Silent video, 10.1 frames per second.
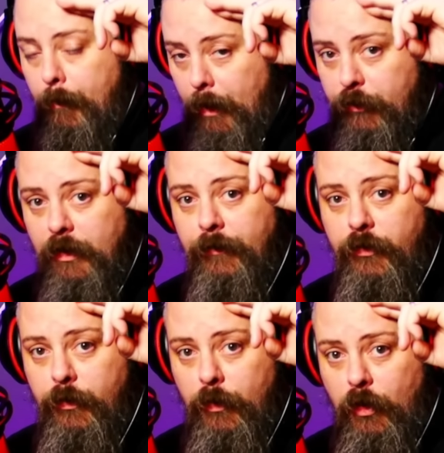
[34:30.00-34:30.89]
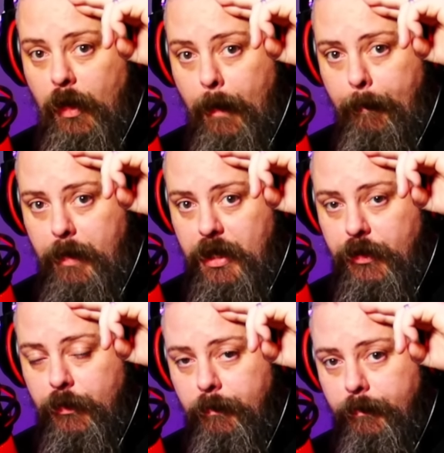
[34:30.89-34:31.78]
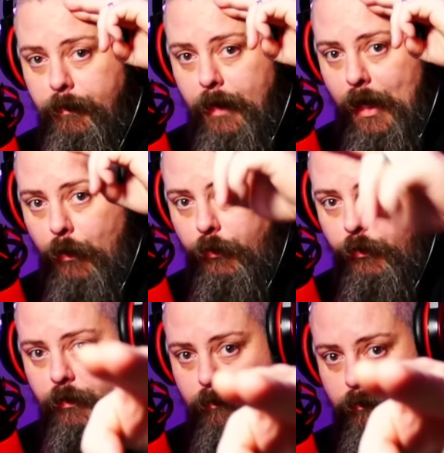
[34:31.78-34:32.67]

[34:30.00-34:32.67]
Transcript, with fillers: Much love to you all. Beardo, out.